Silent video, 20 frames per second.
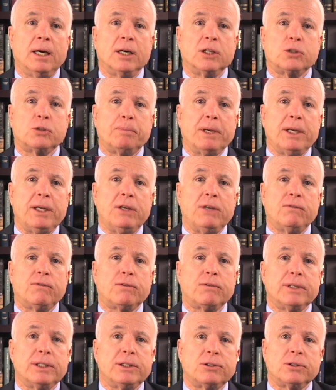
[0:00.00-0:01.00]
A spending
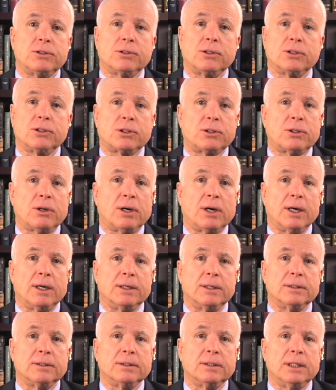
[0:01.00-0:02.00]
freeze is a
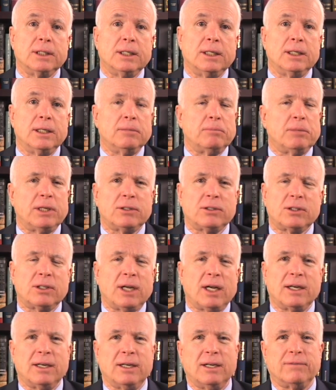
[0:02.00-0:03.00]
start, but it's
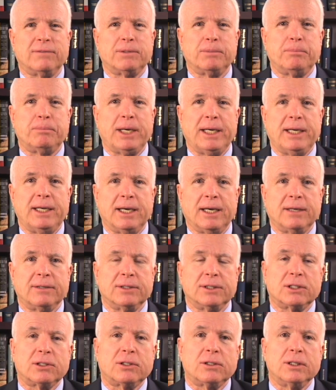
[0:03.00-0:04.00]
not enough to pay down
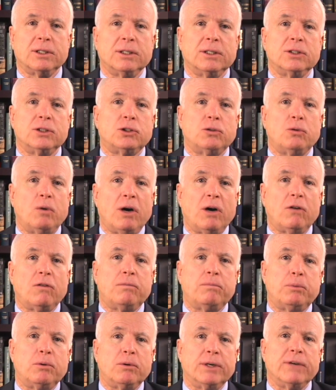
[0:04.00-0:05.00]
the current
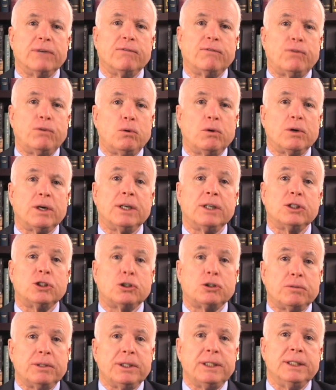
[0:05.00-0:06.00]
$12.4
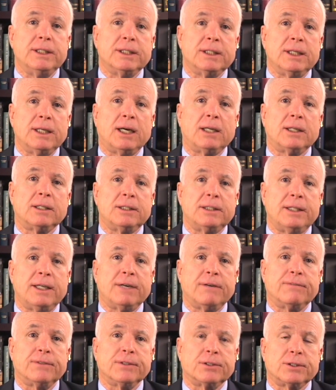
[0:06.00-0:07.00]
trillion
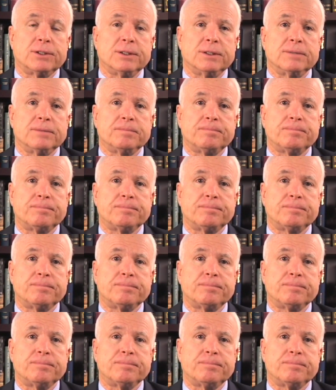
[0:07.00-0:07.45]
deficit.